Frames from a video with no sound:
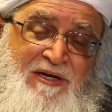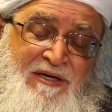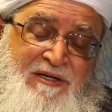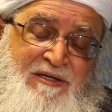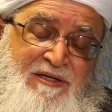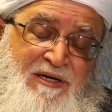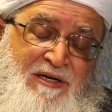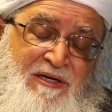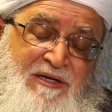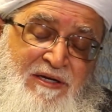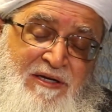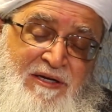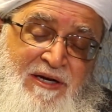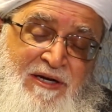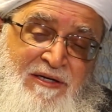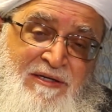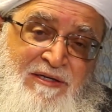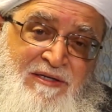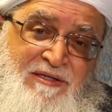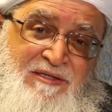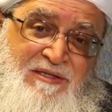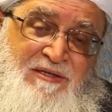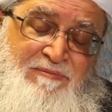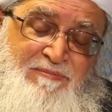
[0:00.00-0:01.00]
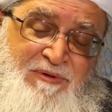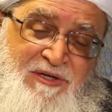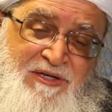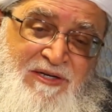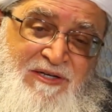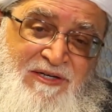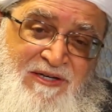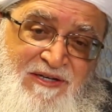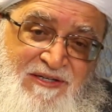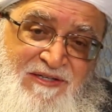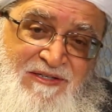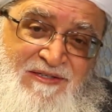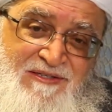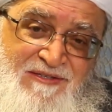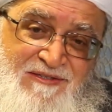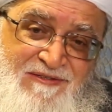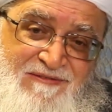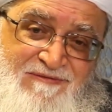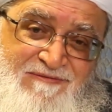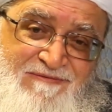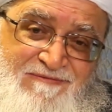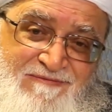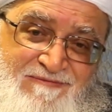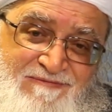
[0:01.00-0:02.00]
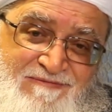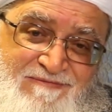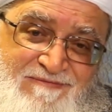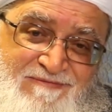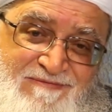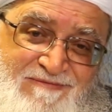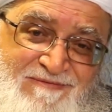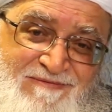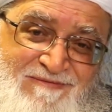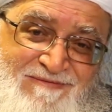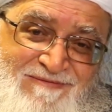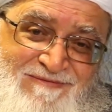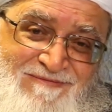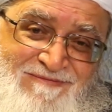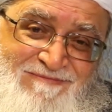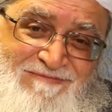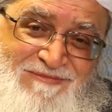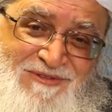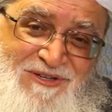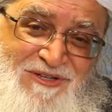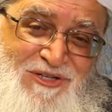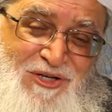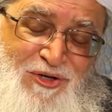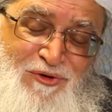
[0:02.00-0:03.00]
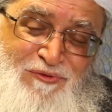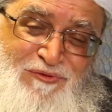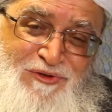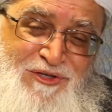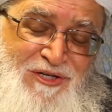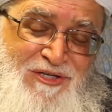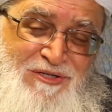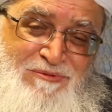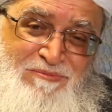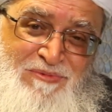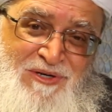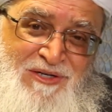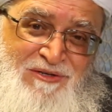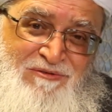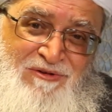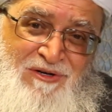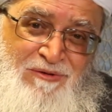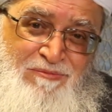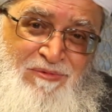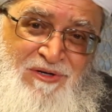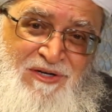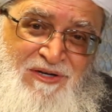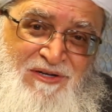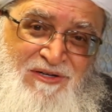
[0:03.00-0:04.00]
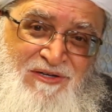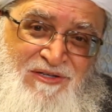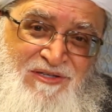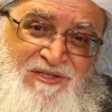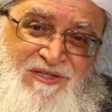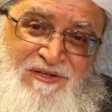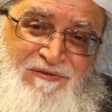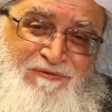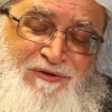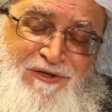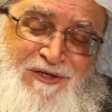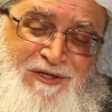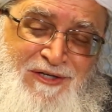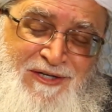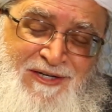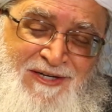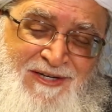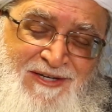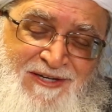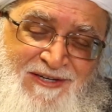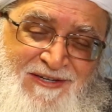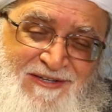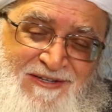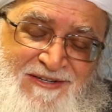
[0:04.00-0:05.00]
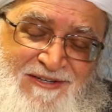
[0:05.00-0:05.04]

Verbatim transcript: until he enters the paradise day of judgment will be severe day.